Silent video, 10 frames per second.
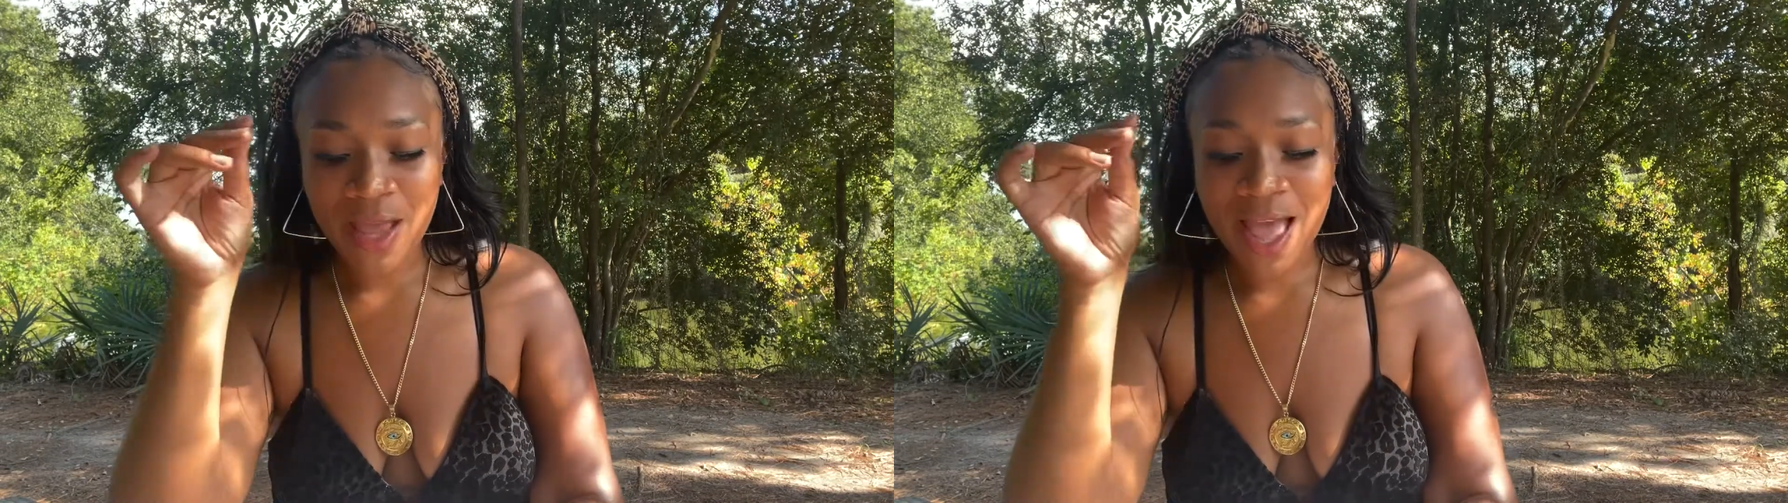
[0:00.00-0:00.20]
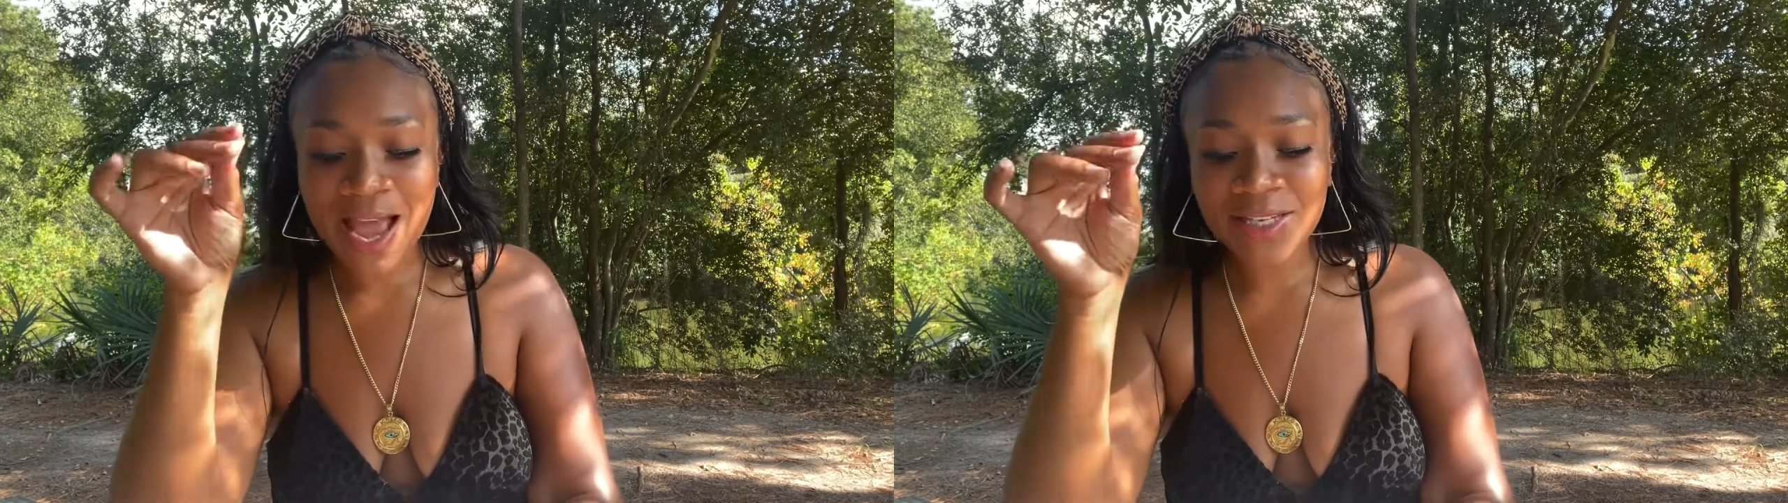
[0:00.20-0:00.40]

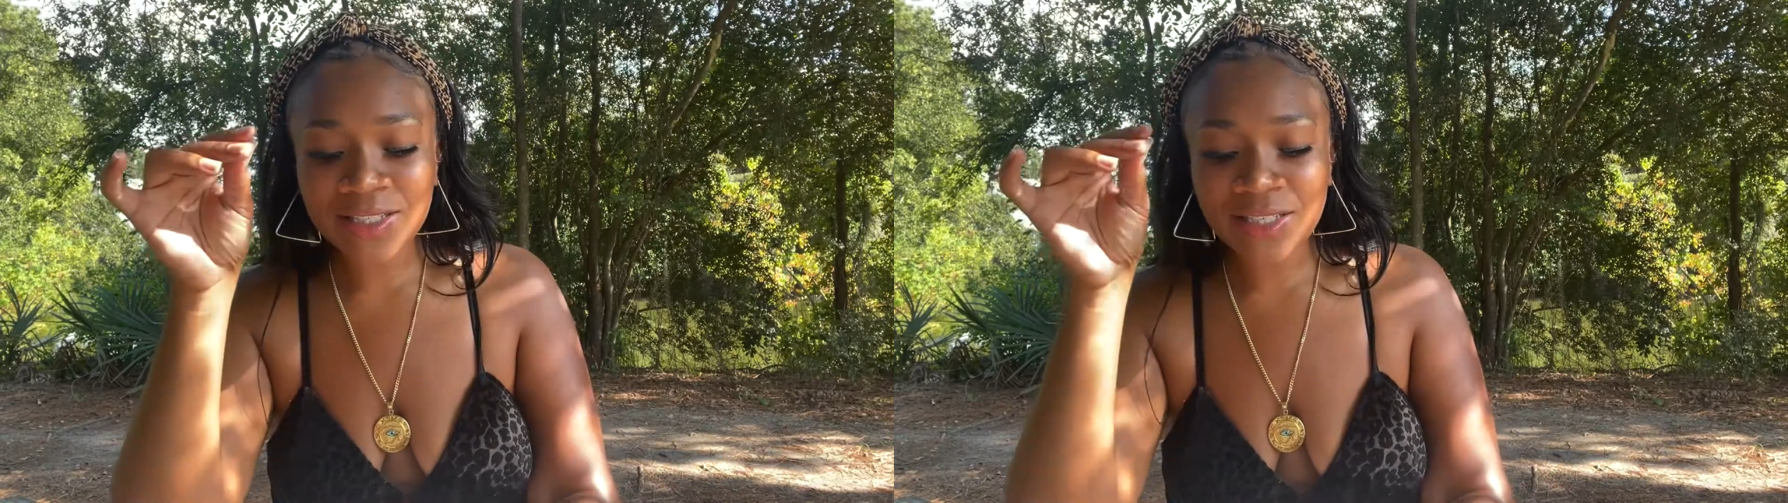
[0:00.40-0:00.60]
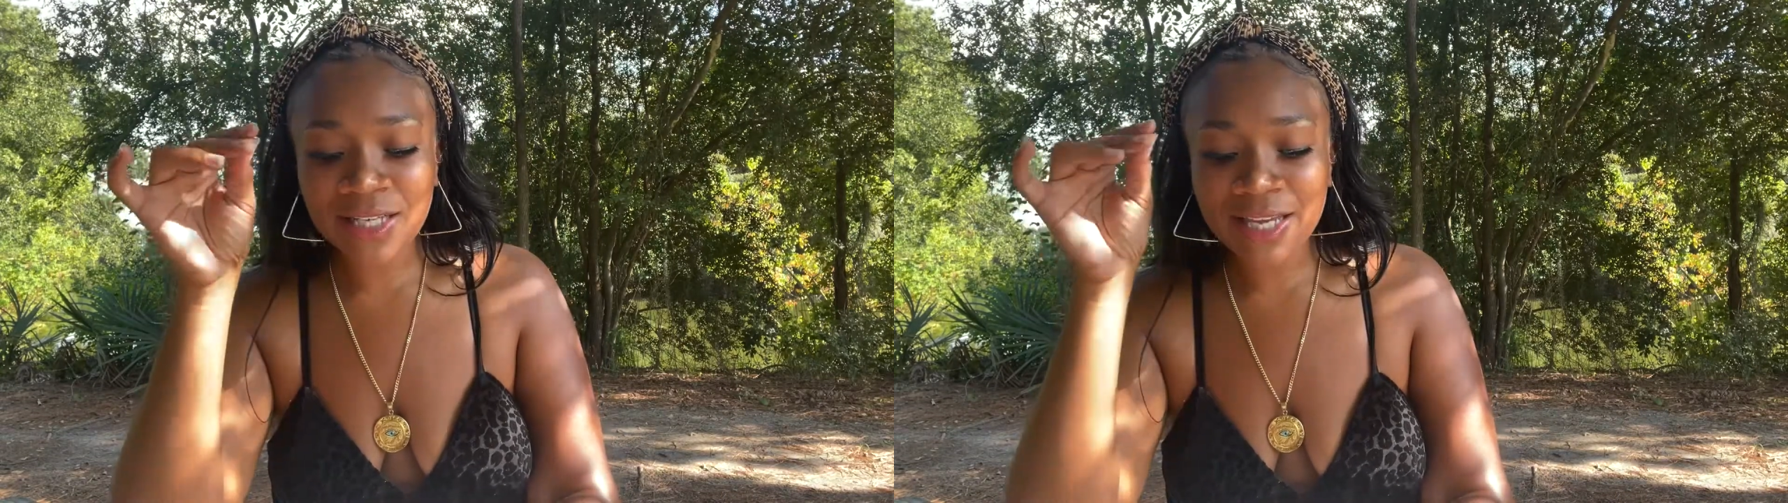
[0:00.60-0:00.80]

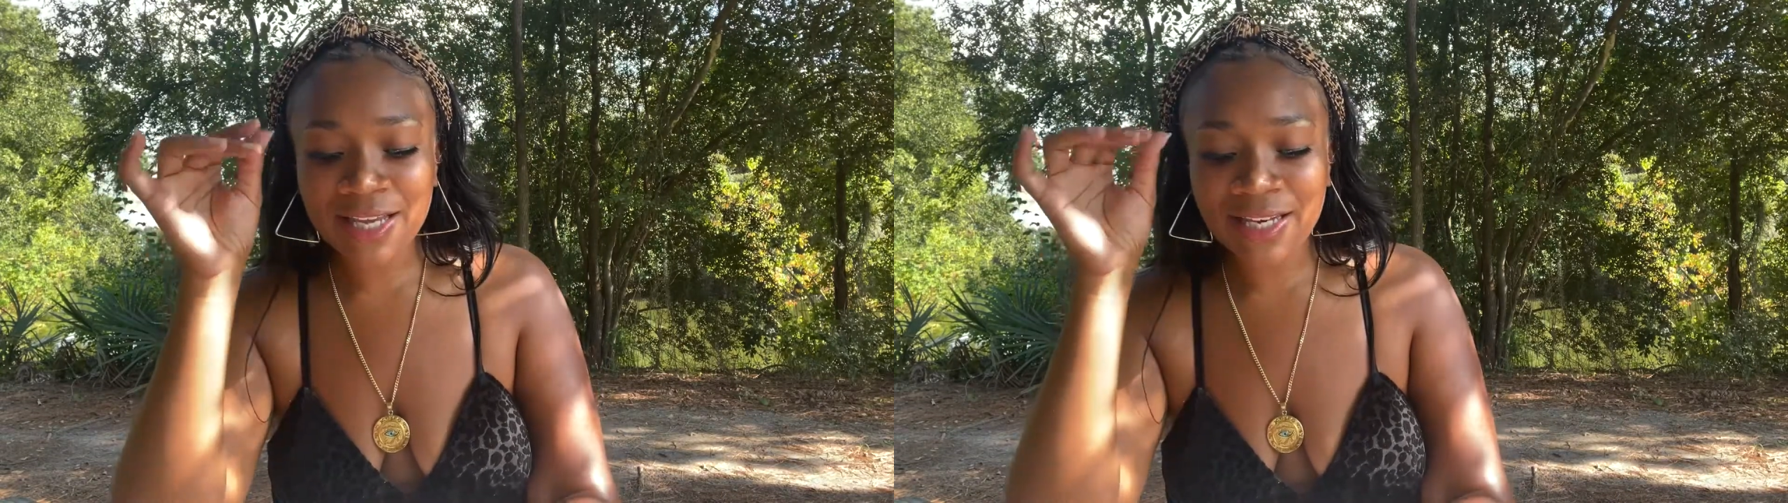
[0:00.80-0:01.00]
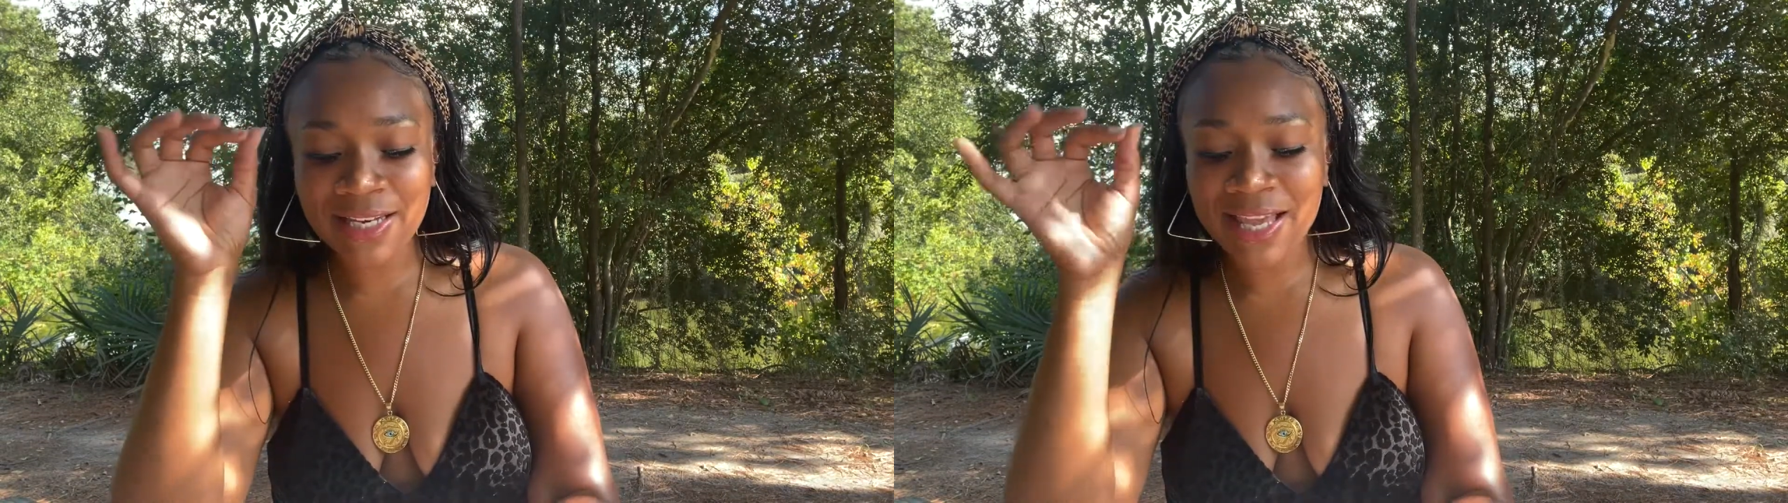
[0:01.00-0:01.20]
Actually
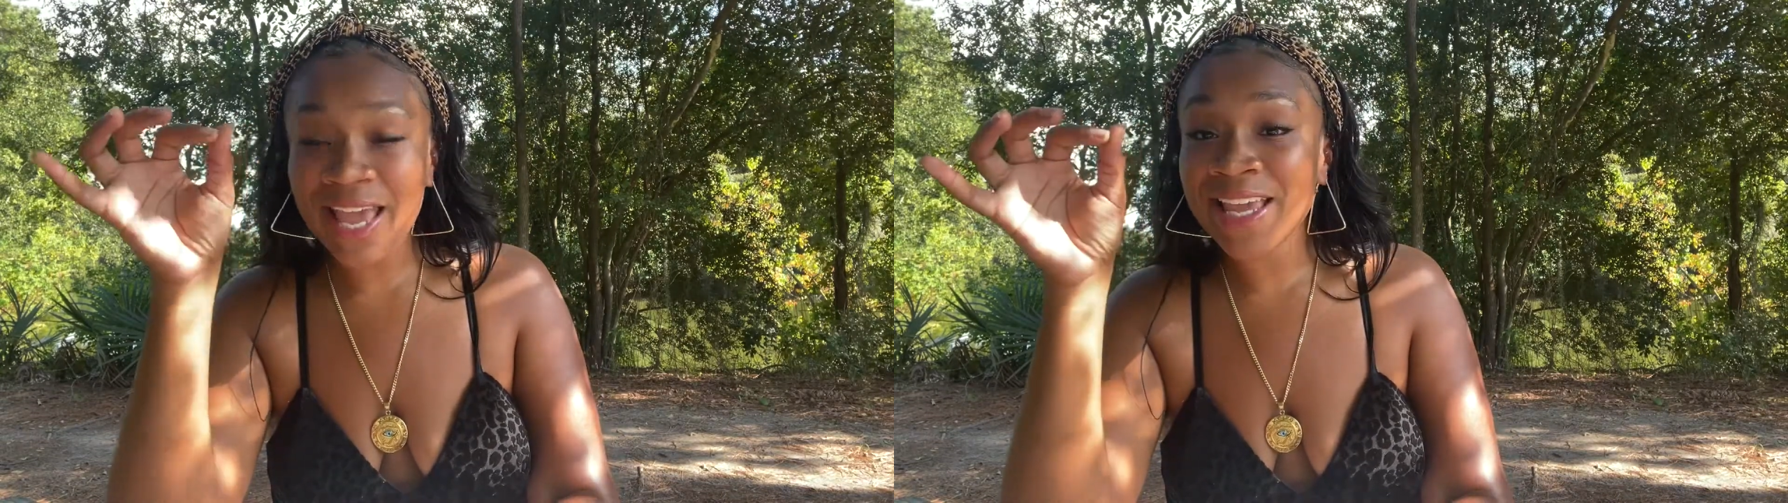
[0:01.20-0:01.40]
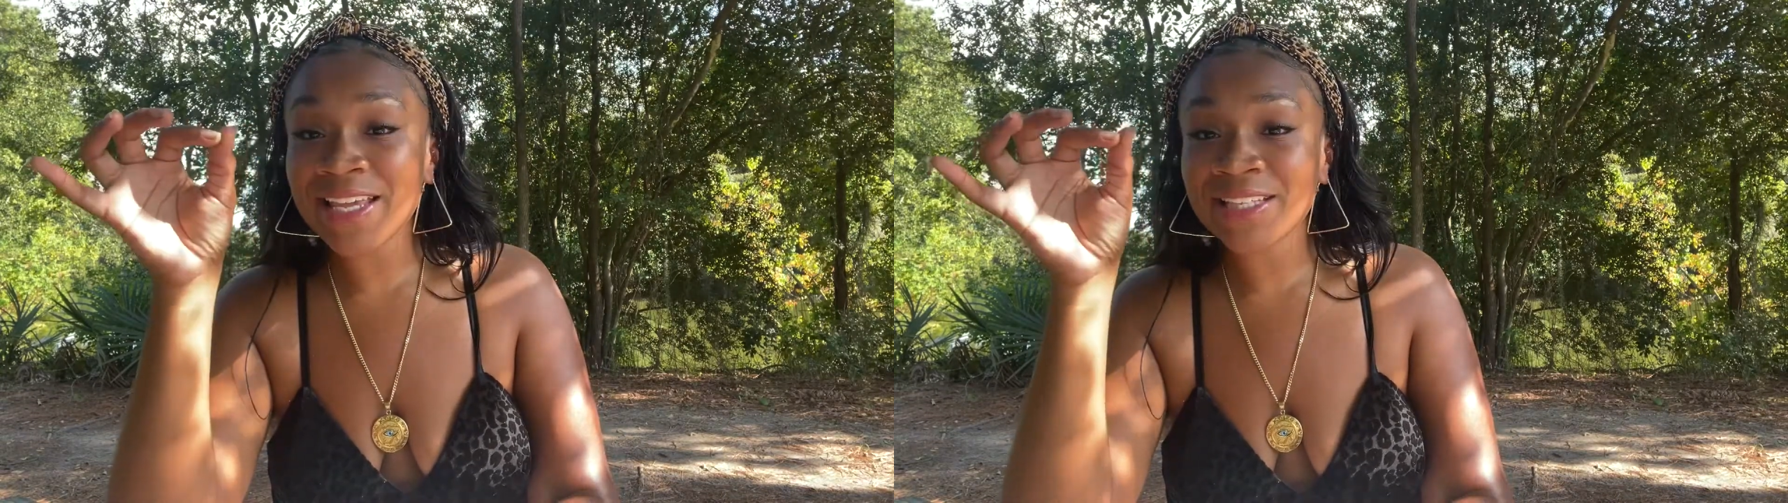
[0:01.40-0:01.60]

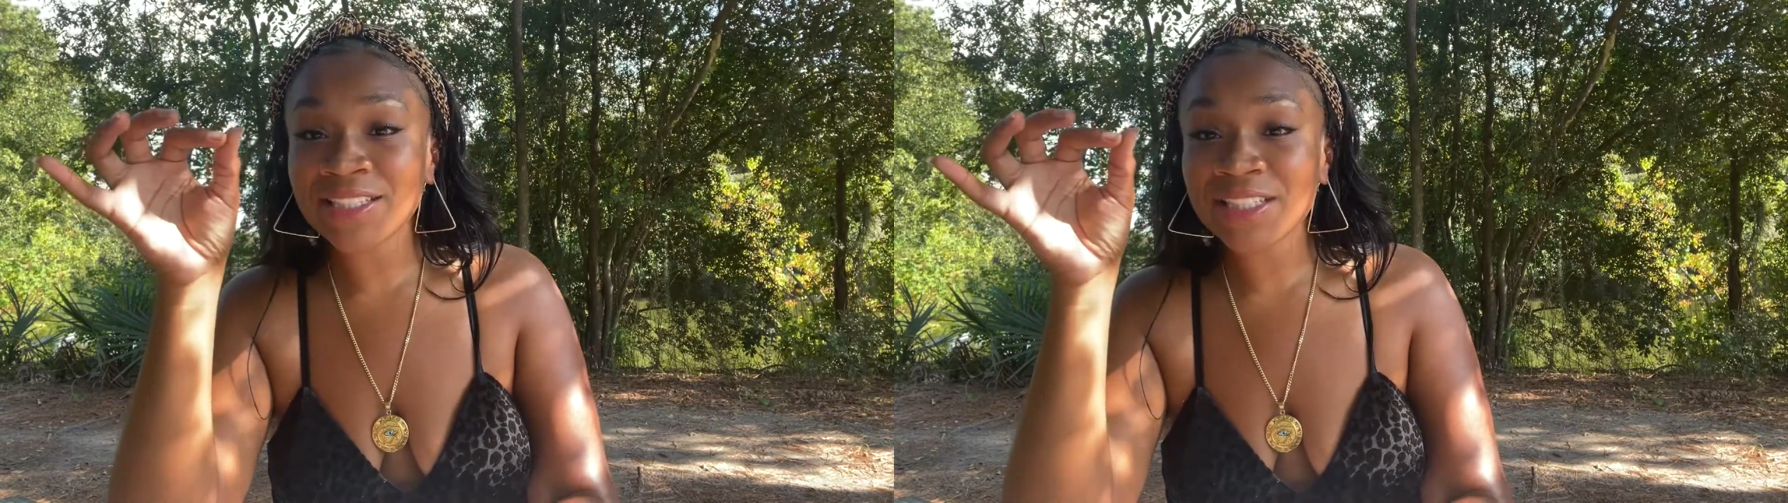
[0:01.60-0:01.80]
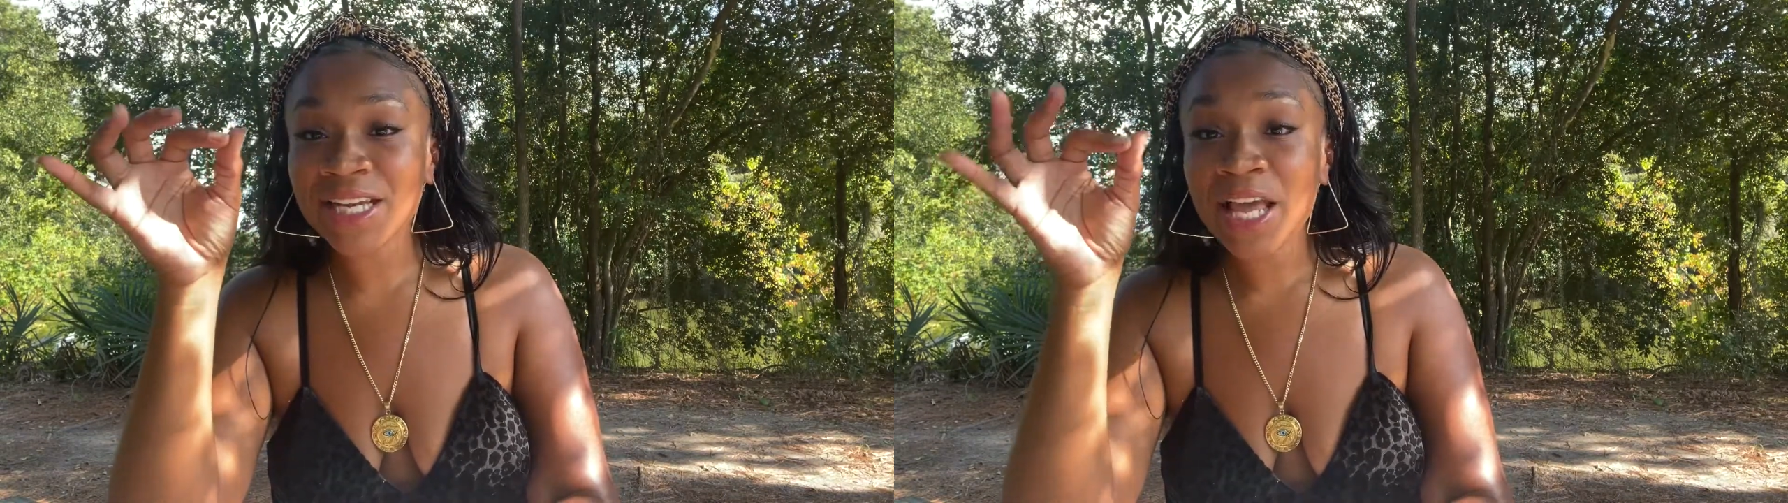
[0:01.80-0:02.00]

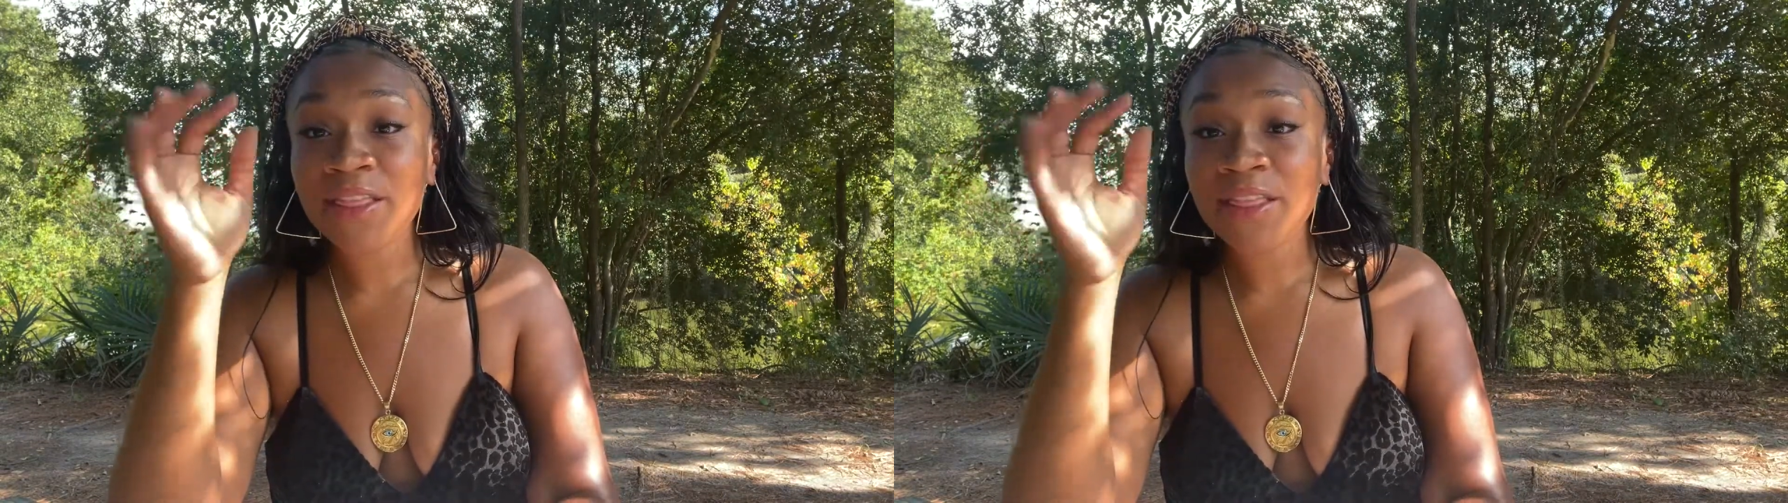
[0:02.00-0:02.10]
engage.